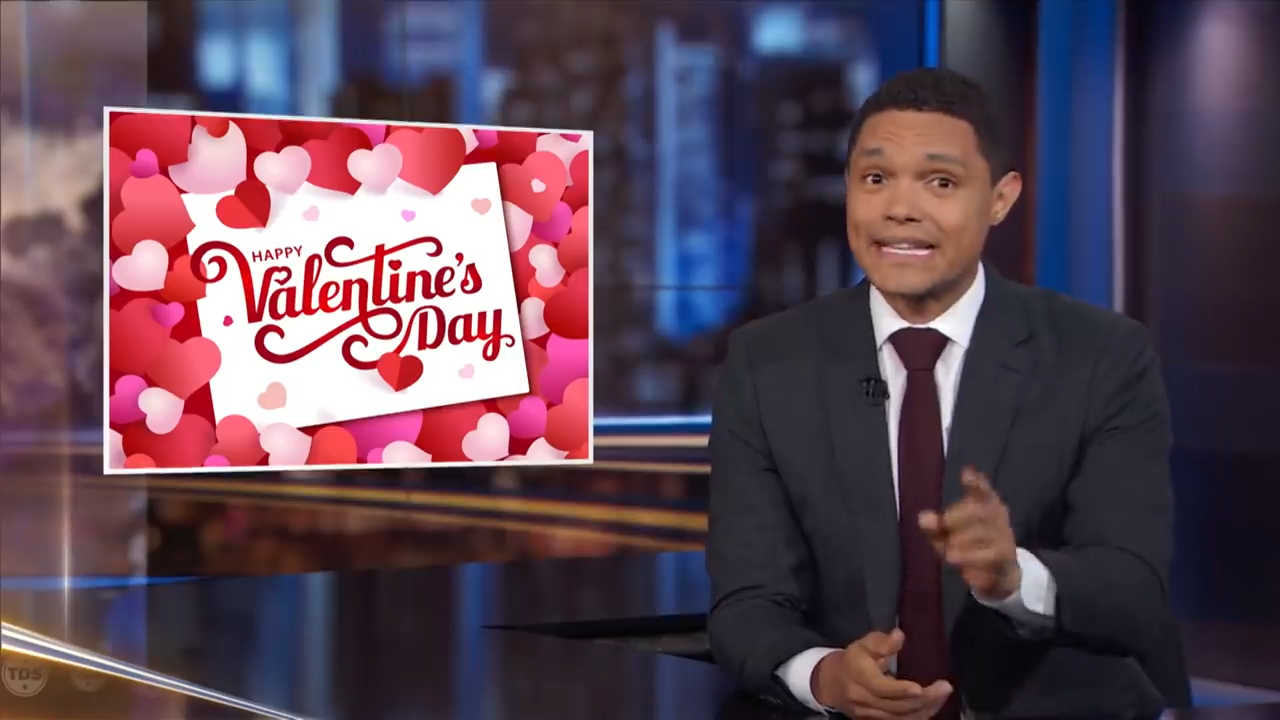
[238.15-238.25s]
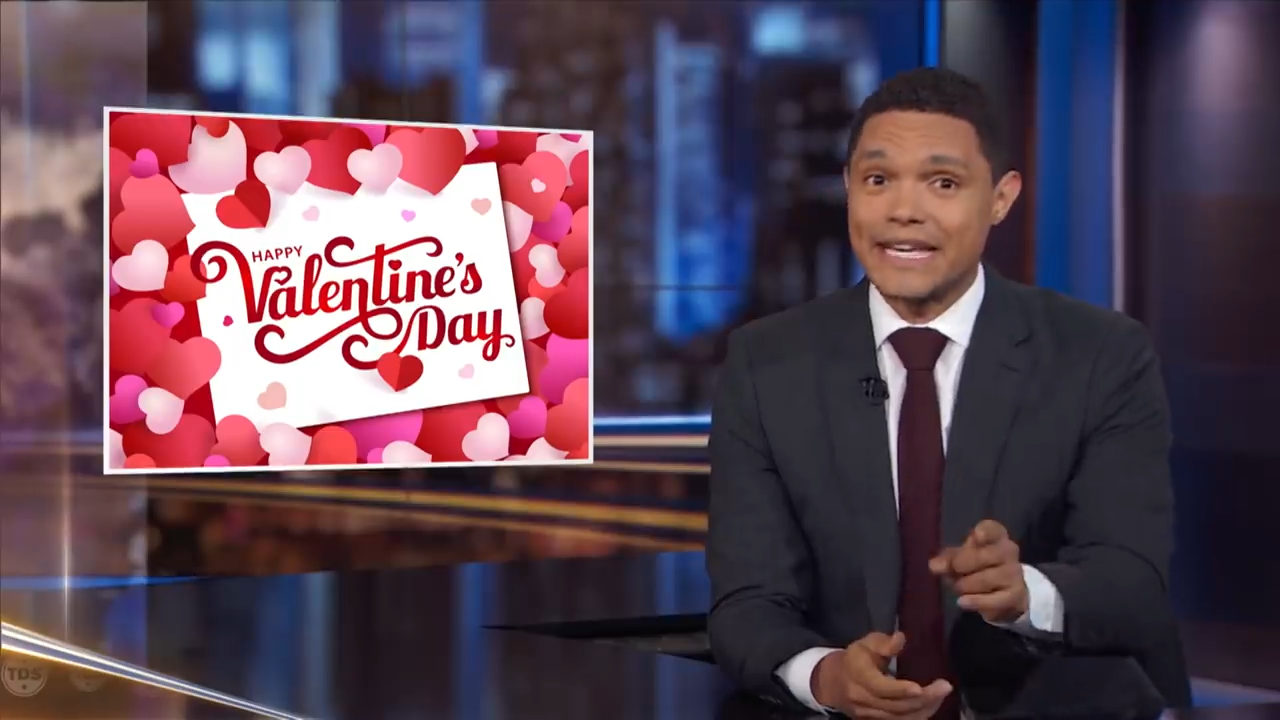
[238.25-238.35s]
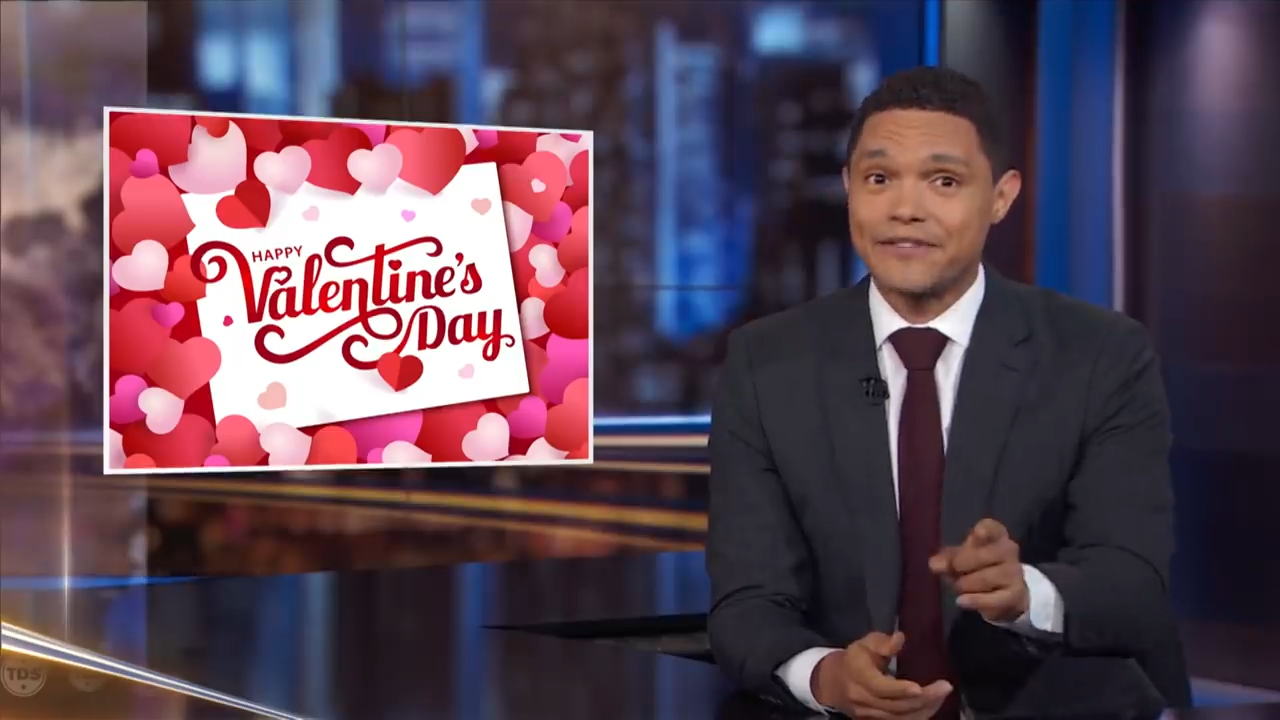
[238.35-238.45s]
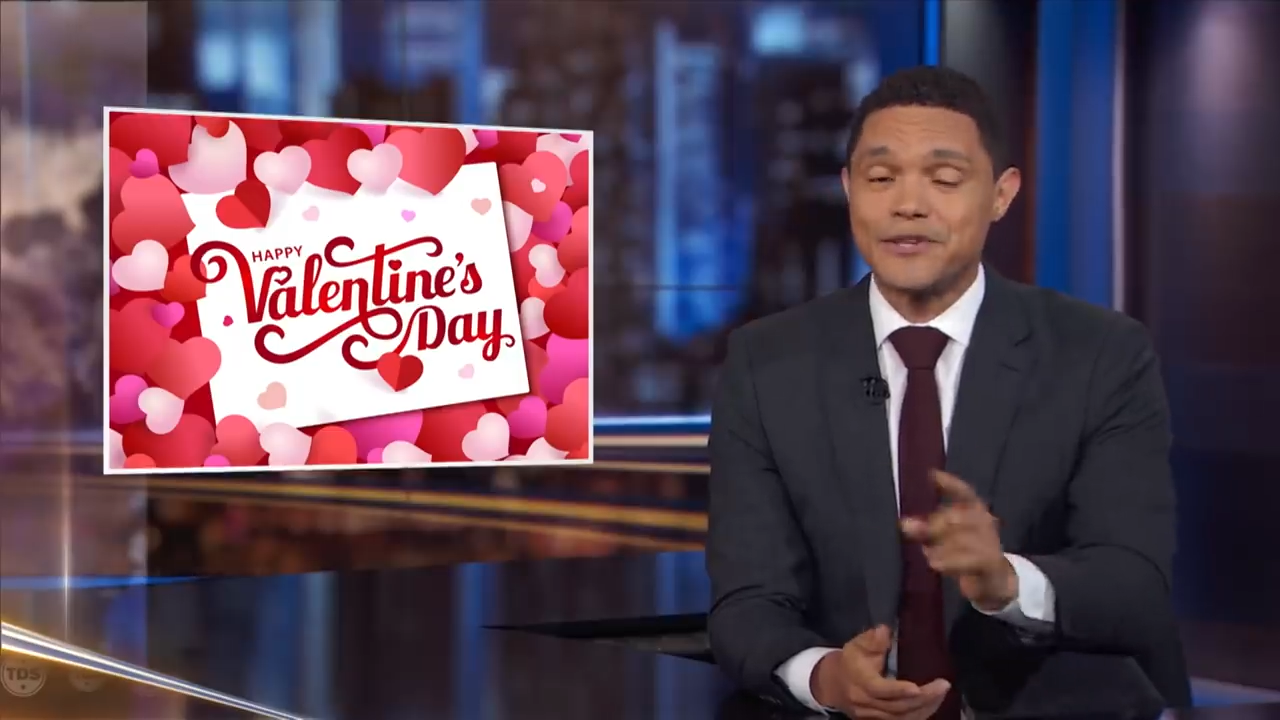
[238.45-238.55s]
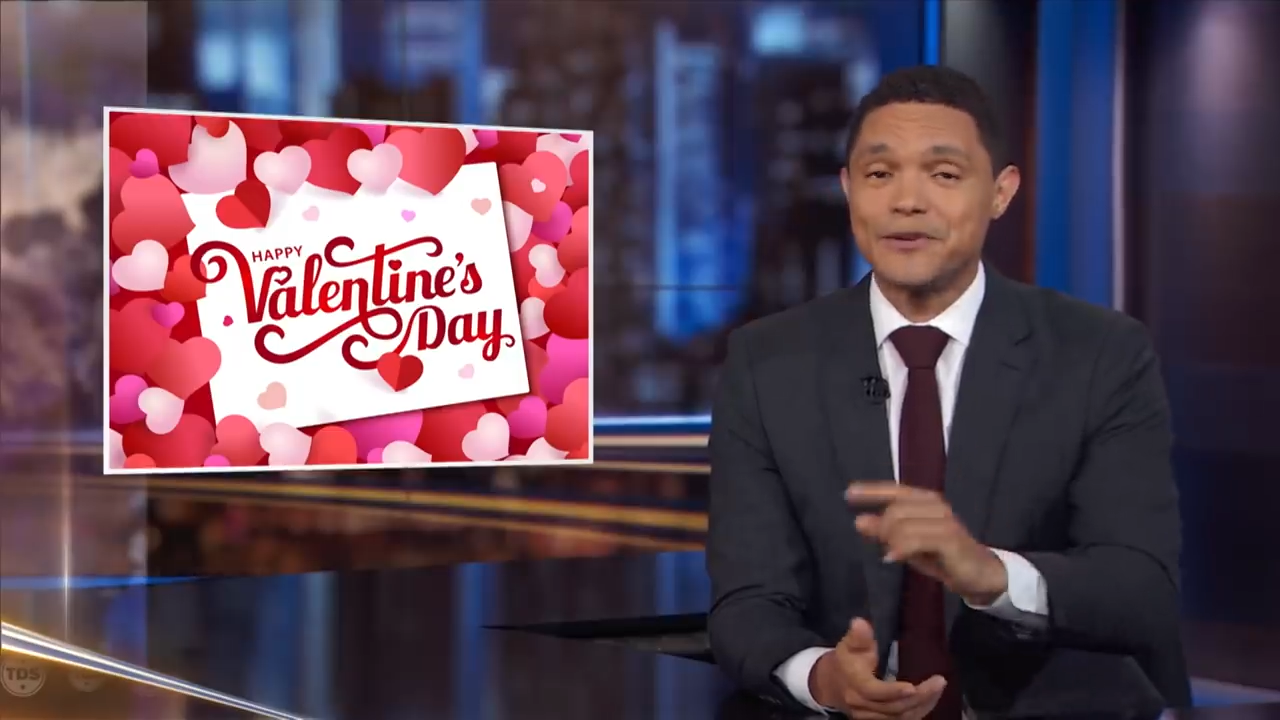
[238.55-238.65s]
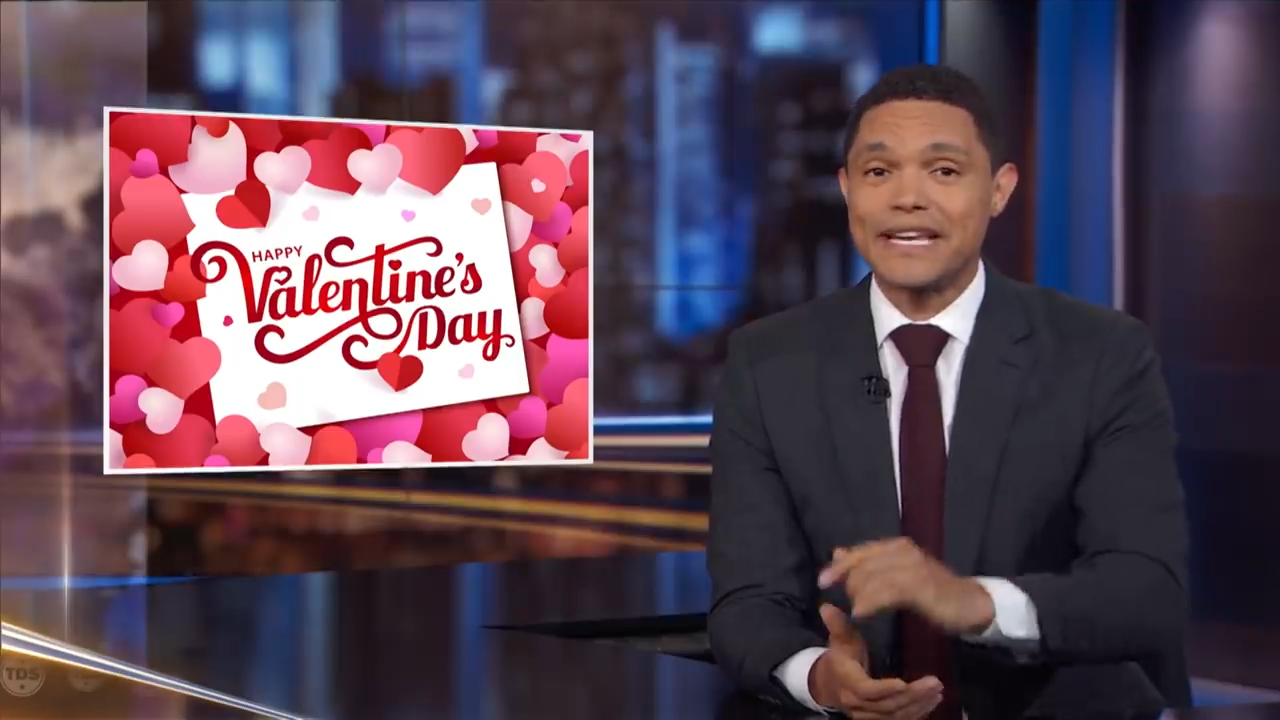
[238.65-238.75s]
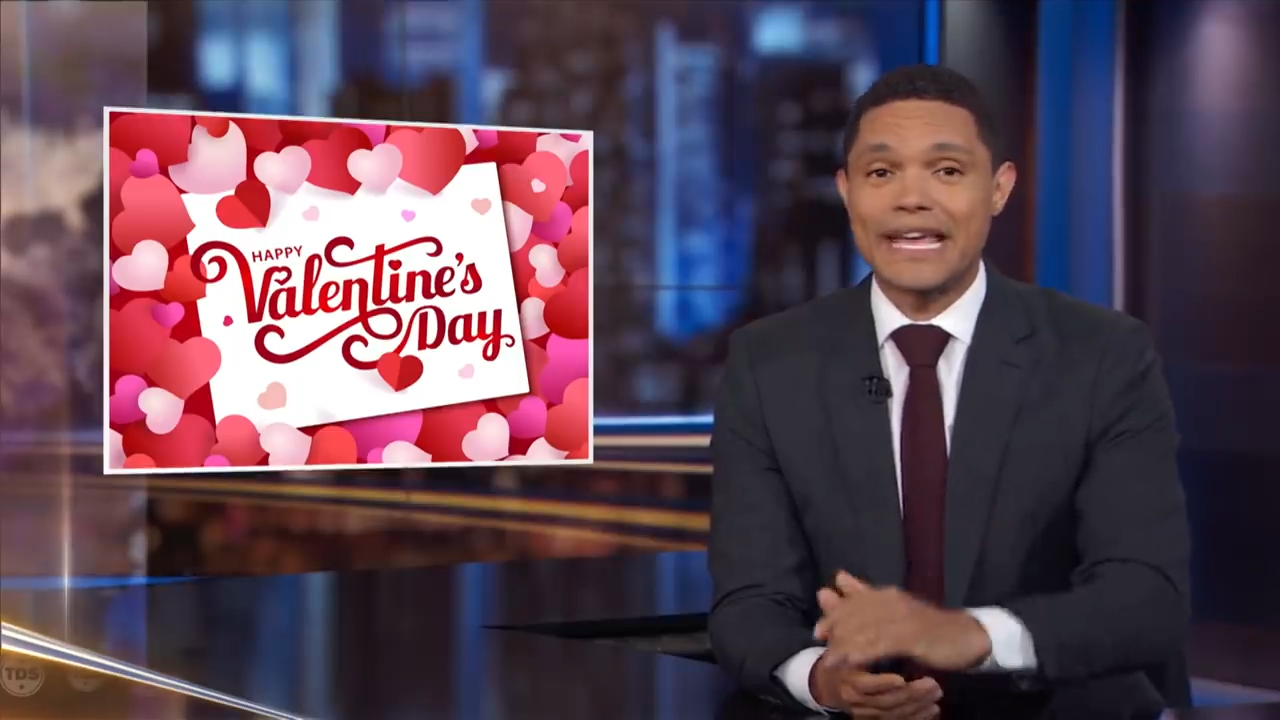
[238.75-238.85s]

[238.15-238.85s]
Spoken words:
gift you can